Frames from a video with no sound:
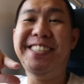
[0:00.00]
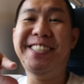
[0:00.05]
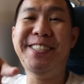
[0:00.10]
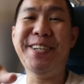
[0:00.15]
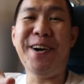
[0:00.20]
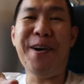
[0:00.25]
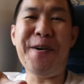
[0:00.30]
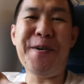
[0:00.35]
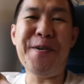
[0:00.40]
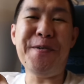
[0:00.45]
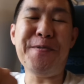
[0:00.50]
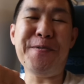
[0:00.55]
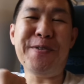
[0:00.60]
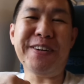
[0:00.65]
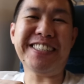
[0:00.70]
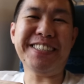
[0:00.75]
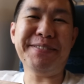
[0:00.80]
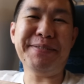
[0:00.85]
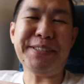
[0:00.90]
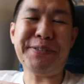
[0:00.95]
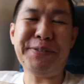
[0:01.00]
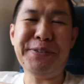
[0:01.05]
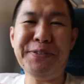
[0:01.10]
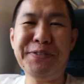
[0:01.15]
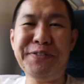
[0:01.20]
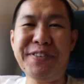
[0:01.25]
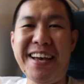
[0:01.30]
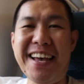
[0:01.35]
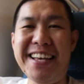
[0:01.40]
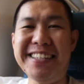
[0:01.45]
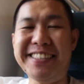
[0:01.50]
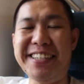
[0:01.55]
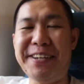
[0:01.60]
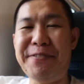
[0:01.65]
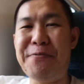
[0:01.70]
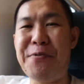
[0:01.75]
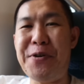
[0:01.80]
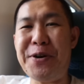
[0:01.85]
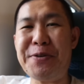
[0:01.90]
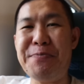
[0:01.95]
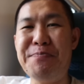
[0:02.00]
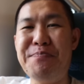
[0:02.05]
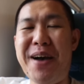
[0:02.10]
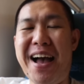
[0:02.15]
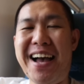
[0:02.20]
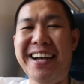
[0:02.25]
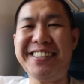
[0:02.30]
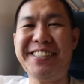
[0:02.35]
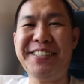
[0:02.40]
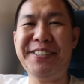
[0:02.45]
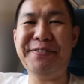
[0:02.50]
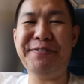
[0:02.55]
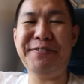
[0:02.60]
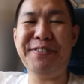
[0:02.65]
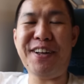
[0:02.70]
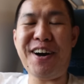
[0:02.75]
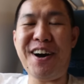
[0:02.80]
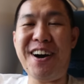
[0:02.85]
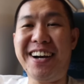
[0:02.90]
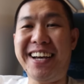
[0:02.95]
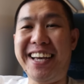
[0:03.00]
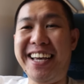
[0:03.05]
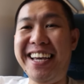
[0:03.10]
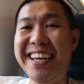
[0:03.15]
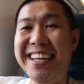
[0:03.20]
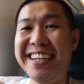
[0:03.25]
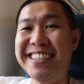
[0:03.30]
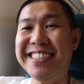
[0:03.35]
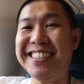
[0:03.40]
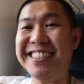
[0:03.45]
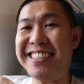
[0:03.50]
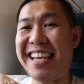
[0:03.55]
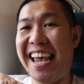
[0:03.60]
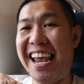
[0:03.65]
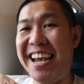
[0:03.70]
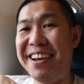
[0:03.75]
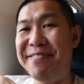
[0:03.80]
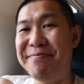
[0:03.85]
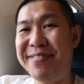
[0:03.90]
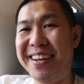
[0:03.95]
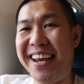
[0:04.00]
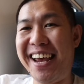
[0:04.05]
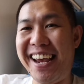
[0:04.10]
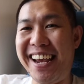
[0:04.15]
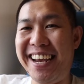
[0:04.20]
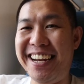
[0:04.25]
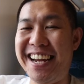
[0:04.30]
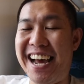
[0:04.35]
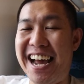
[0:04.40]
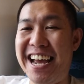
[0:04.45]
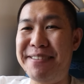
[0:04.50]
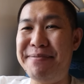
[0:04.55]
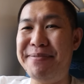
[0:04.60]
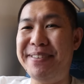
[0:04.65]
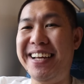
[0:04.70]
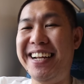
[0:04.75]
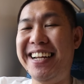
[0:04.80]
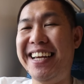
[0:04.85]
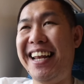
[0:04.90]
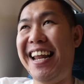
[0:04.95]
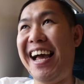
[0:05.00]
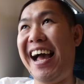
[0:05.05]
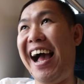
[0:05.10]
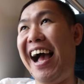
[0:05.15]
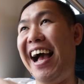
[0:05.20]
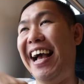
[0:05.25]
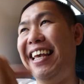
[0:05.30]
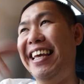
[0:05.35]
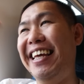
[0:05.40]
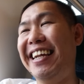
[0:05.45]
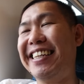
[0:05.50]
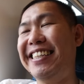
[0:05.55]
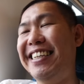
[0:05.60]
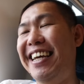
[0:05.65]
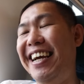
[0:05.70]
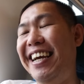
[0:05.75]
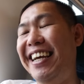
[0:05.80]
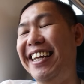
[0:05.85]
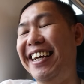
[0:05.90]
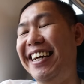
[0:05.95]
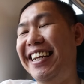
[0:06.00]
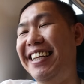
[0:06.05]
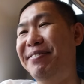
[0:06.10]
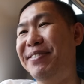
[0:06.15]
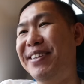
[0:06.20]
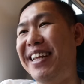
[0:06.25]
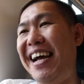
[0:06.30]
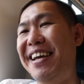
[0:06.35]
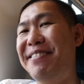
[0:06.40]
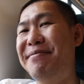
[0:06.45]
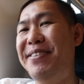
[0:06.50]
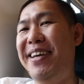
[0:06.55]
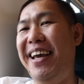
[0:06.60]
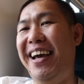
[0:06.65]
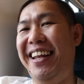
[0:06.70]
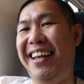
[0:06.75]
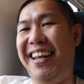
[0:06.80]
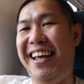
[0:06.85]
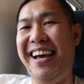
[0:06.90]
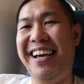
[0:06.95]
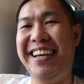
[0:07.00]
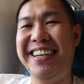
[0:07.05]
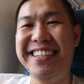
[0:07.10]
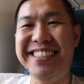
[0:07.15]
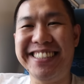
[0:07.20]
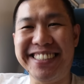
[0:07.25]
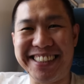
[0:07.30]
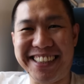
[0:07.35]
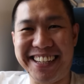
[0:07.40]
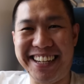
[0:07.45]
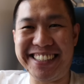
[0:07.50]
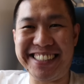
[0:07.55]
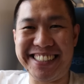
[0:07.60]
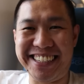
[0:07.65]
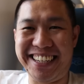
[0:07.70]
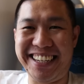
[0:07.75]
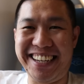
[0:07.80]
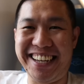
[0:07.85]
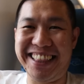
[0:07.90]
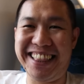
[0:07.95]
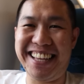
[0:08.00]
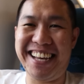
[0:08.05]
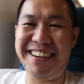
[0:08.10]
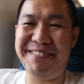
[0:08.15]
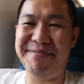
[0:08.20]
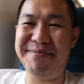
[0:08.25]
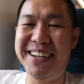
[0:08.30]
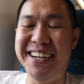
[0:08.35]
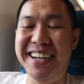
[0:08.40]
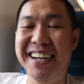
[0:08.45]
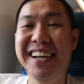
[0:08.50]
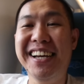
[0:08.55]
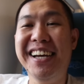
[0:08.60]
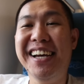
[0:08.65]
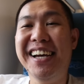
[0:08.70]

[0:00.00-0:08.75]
Yo, what's up basketball fans and welcome back to the vlog. It is game day in the IBL. Gila, akhirnya kita ngeliput IBL lagi setelah sekian lama.